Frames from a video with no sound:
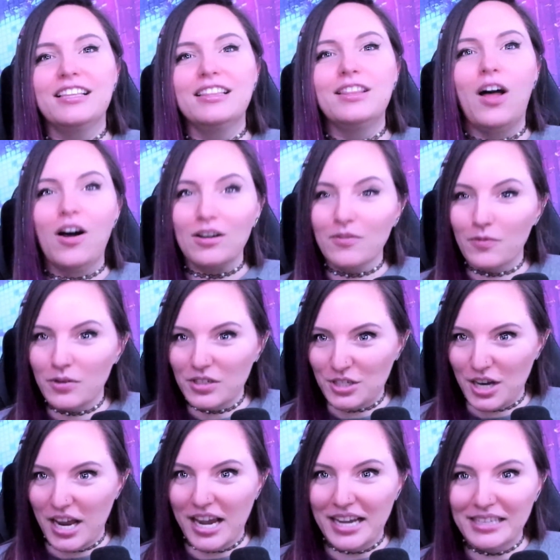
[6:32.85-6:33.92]

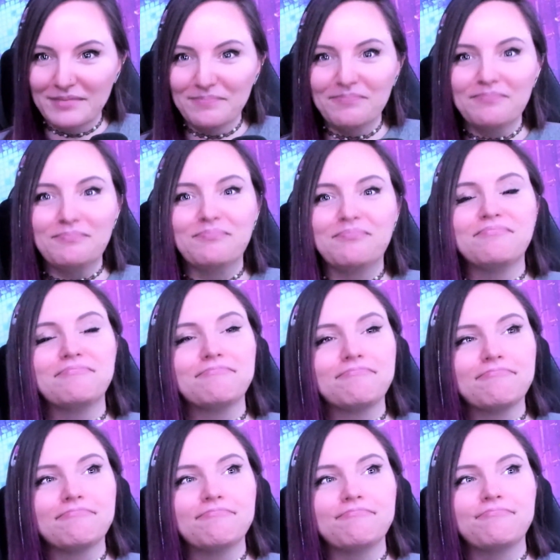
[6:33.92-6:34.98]
Log4j
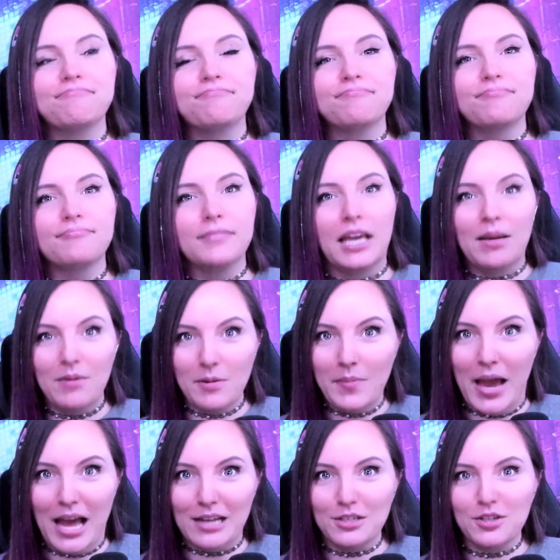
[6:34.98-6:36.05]
can be
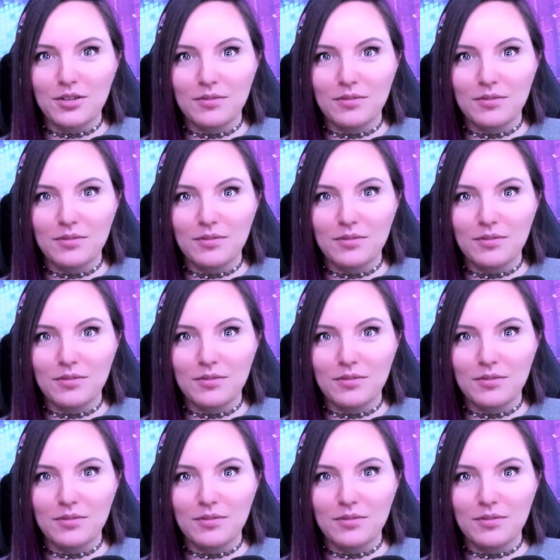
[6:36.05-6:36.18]
patched.